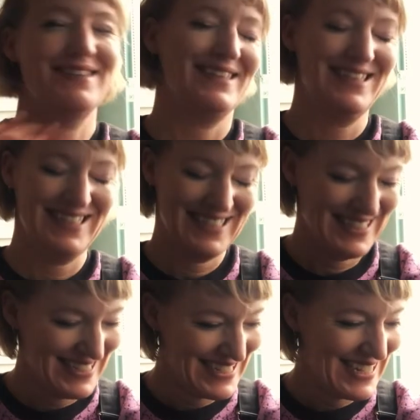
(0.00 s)

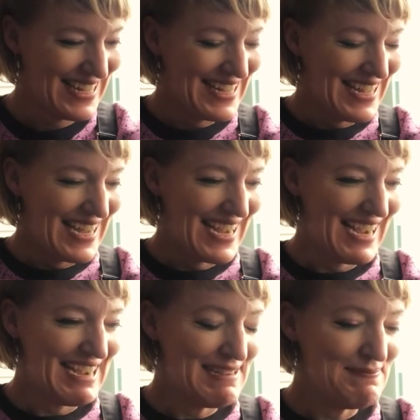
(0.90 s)

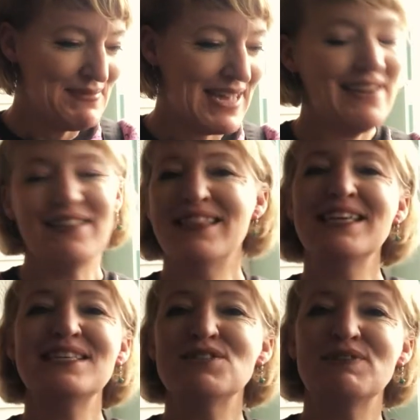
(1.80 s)
And I
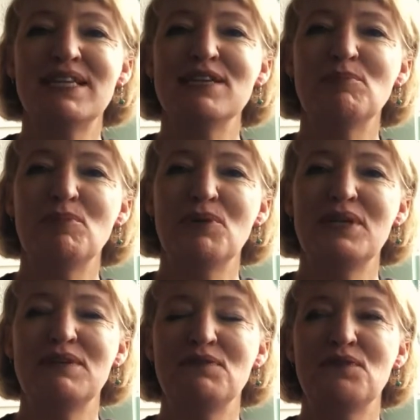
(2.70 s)
think it's really
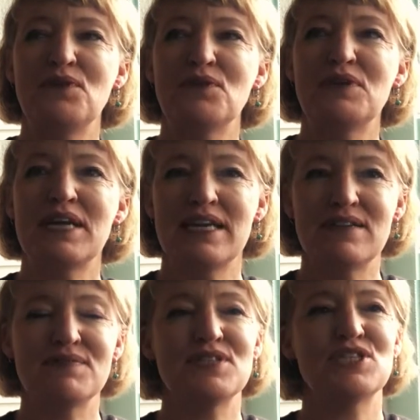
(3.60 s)
important for
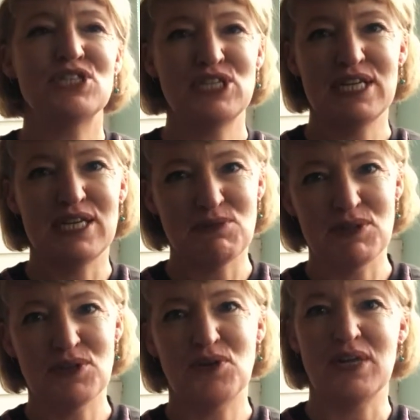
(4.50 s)
creatives to share
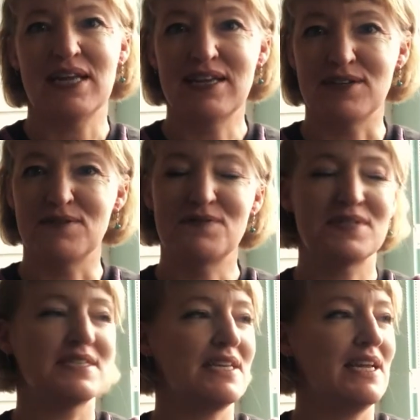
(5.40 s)
with
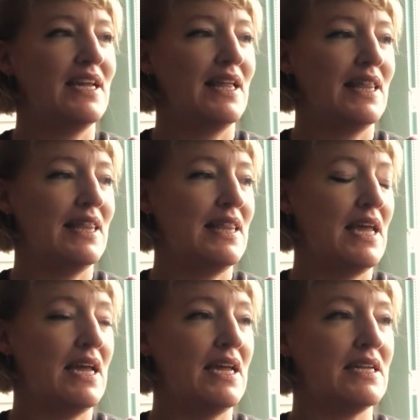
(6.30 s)
creatives
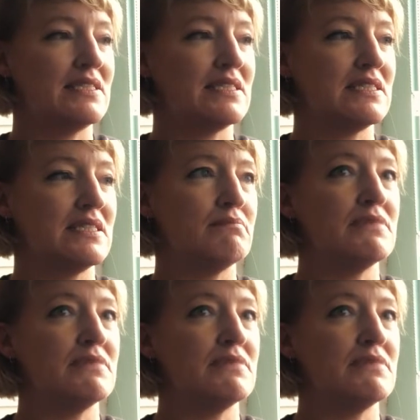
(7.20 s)
that,